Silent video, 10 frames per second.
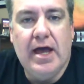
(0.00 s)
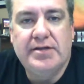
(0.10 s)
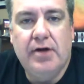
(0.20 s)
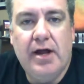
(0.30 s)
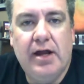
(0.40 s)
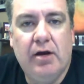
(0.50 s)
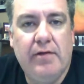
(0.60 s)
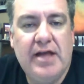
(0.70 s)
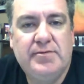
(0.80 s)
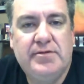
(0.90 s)
Hey guys, Greg here
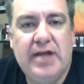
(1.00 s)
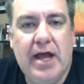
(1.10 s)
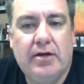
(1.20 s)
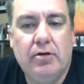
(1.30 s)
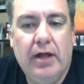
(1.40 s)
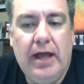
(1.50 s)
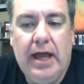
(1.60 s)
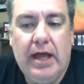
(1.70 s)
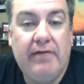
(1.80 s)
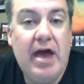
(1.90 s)
with Aspis Tactical,
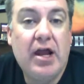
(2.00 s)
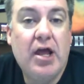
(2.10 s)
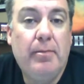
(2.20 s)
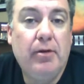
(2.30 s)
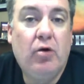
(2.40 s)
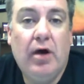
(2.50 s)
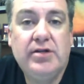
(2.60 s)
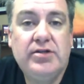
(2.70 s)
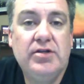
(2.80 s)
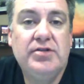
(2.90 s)
and I've had a couple of
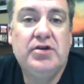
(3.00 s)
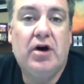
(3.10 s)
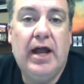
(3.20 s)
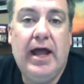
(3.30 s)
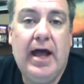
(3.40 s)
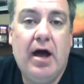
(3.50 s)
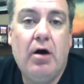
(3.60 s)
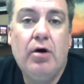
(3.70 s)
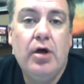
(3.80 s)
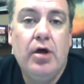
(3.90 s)
questions on
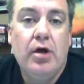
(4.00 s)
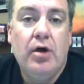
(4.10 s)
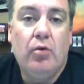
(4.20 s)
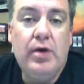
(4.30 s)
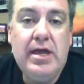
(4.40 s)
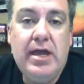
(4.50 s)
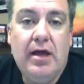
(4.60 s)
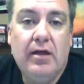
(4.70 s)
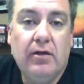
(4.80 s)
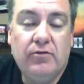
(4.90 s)
how we
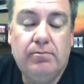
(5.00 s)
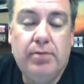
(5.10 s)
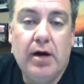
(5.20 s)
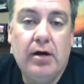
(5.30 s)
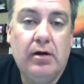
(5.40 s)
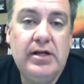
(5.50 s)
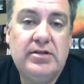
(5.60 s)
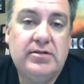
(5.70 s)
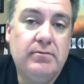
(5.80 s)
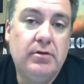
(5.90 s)
get those
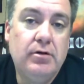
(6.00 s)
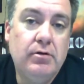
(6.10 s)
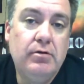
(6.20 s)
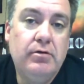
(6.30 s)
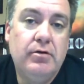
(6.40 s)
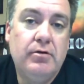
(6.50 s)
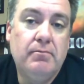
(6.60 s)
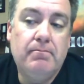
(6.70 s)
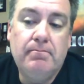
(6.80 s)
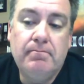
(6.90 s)
buttery, smooth,
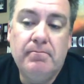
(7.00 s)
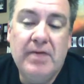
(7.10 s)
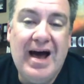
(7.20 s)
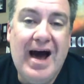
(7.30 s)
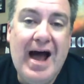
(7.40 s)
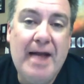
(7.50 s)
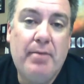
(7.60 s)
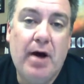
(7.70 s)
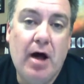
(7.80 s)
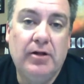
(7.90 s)
high
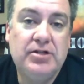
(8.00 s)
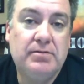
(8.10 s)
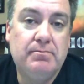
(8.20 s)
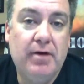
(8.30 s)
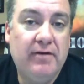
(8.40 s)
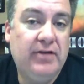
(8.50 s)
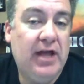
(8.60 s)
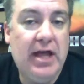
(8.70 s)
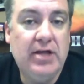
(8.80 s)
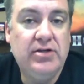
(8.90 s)
polished,
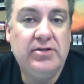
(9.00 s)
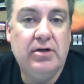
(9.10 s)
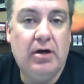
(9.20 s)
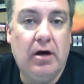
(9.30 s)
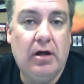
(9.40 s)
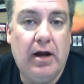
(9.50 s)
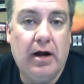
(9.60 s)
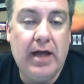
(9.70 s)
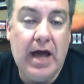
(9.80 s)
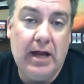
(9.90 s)
buffed edges on
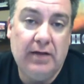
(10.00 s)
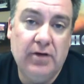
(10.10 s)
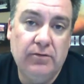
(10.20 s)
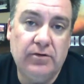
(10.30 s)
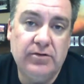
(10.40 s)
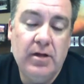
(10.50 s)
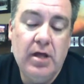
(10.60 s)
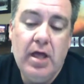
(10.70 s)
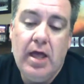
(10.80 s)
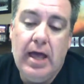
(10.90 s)
our Kydex holsters.
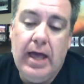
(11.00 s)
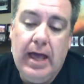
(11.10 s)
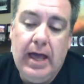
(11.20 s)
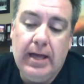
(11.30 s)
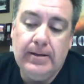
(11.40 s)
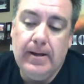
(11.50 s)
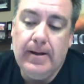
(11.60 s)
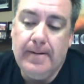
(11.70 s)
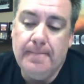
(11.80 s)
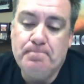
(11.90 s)
And
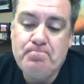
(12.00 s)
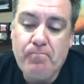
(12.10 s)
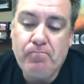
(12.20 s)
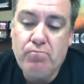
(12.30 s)
um,